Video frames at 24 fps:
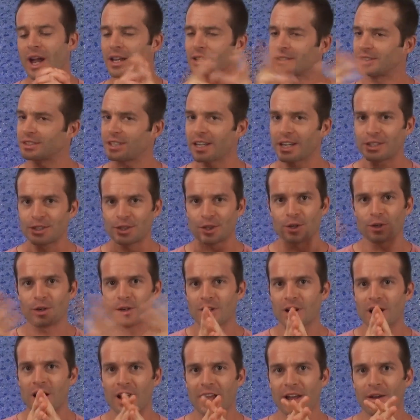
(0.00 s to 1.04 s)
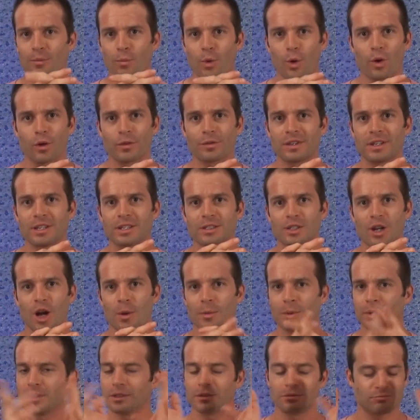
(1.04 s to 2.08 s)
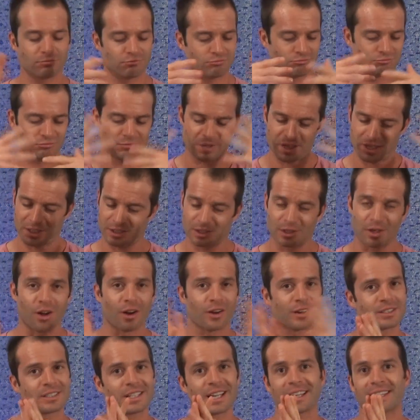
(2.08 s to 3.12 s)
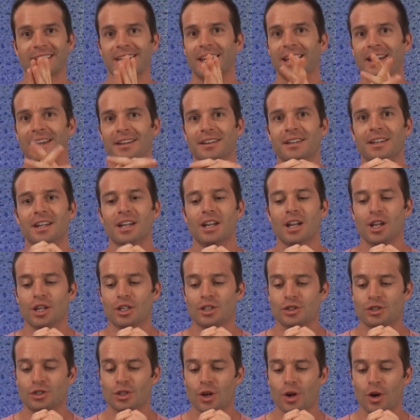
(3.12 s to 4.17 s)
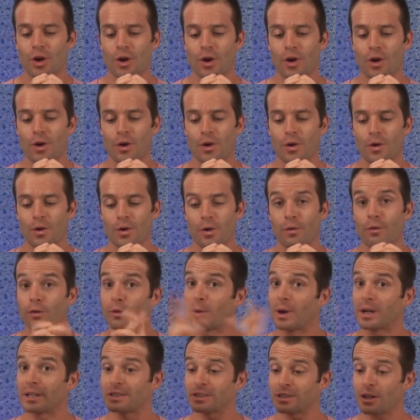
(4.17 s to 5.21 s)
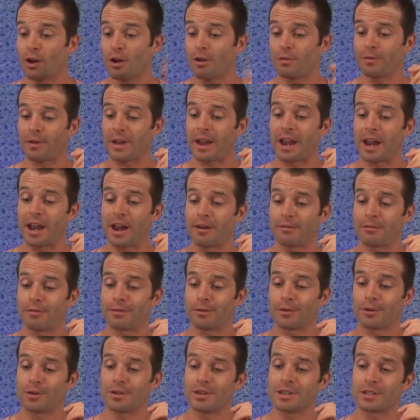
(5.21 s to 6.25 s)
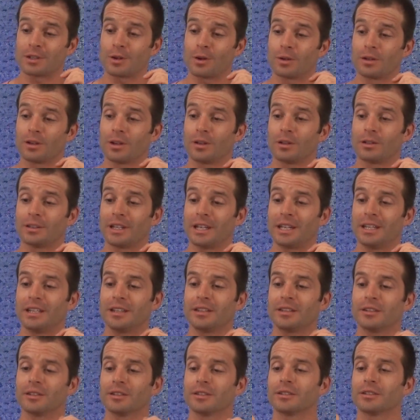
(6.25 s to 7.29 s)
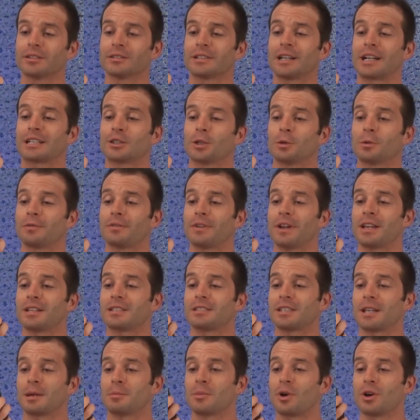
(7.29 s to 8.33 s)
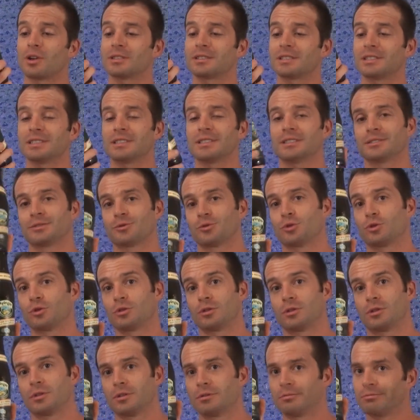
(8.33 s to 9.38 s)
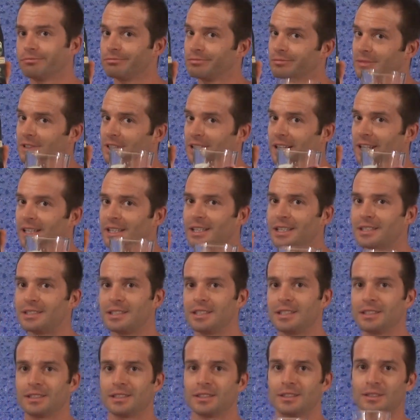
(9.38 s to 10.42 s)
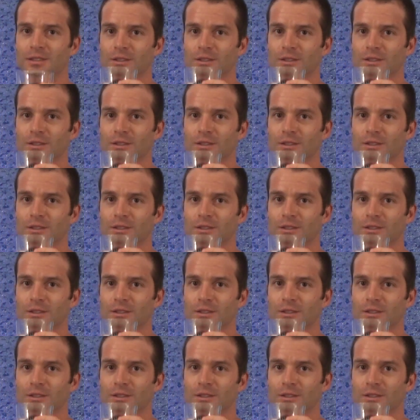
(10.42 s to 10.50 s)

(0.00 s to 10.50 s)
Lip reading: stay tuned. I'll have more of these coming as long as I can. So for myself and for this good old Ayinger Oktoberfest Marzen, take it easy.